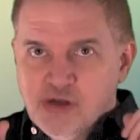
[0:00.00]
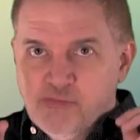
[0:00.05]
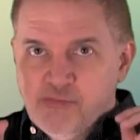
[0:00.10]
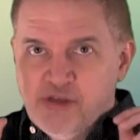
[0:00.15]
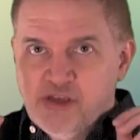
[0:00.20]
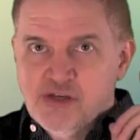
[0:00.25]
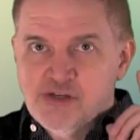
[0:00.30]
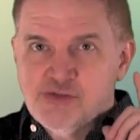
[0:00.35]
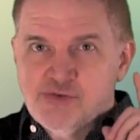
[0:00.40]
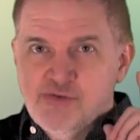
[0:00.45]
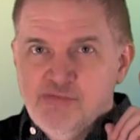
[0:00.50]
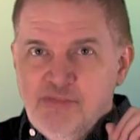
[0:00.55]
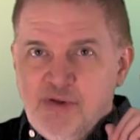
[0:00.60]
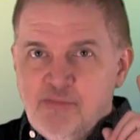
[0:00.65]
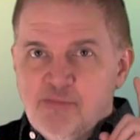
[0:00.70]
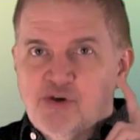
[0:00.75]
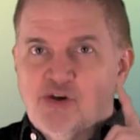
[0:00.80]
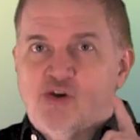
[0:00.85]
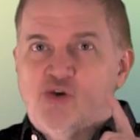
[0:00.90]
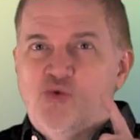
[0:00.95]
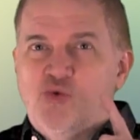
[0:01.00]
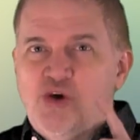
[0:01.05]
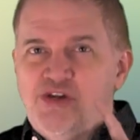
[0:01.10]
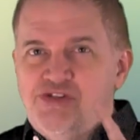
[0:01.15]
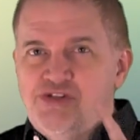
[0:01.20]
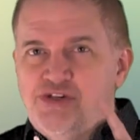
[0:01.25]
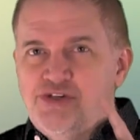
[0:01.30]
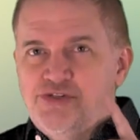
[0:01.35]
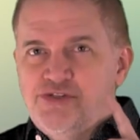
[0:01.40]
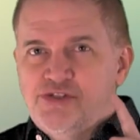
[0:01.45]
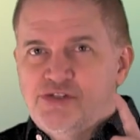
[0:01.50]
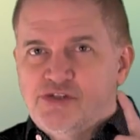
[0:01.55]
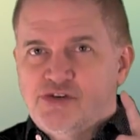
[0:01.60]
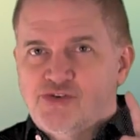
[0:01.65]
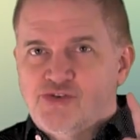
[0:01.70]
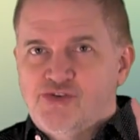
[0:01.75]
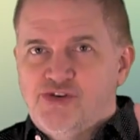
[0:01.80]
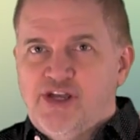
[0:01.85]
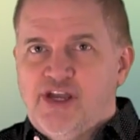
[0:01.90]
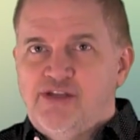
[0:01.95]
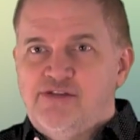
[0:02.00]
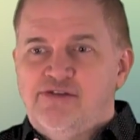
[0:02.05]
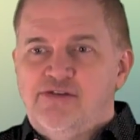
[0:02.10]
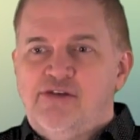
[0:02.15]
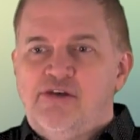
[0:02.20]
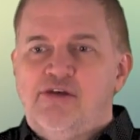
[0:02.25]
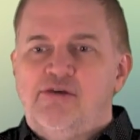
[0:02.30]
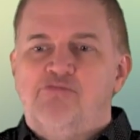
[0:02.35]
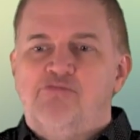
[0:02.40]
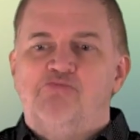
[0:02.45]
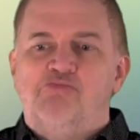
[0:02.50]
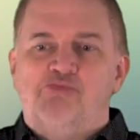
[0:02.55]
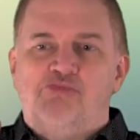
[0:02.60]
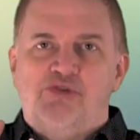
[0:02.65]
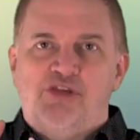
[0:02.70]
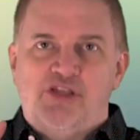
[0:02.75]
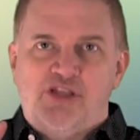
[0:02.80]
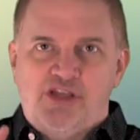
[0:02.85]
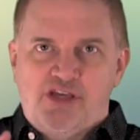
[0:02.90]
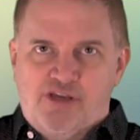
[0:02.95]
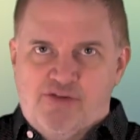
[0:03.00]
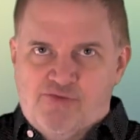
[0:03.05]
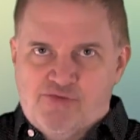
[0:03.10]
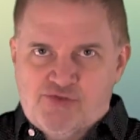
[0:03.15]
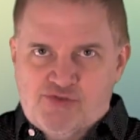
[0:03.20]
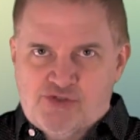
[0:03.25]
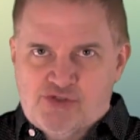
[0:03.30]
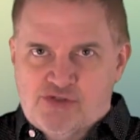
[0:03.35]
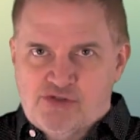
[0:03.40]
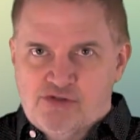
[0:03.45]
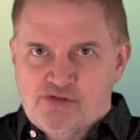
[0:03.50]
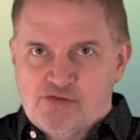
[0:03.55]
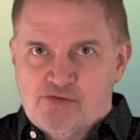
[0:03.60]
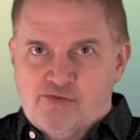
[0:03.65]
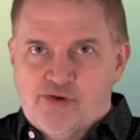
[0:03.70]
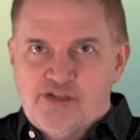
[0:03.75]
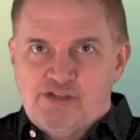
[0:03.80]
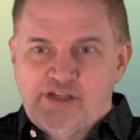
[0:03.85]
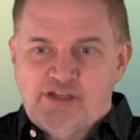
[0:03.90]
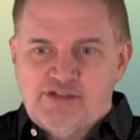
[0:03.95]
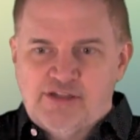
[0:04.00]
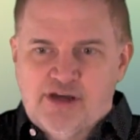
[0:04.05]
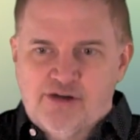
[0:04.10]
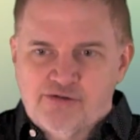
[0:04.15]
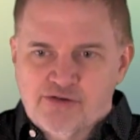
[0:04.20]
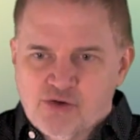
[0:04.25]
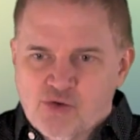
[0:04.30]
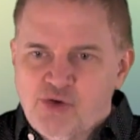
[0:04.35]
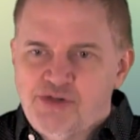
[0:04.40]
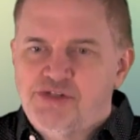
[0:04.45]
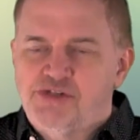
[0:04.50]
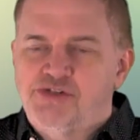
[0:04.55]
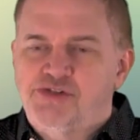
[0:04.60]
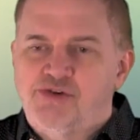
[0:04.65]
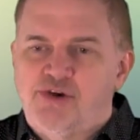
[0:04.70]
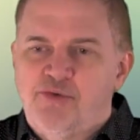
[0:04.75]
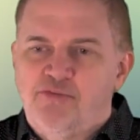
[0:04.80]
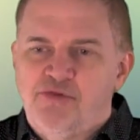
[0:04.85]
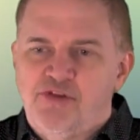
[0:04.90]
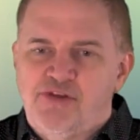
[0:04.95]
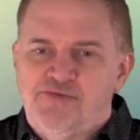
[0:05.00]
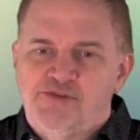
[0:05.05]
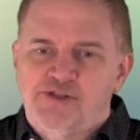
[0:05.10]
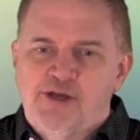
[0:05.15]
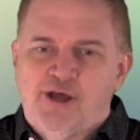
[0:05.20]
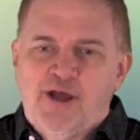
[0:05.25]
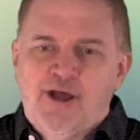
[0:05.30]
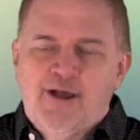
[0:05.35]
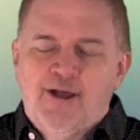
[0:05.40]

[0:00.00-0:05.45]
because remember, questions create beliefs. Write that down. Questions create beliefs.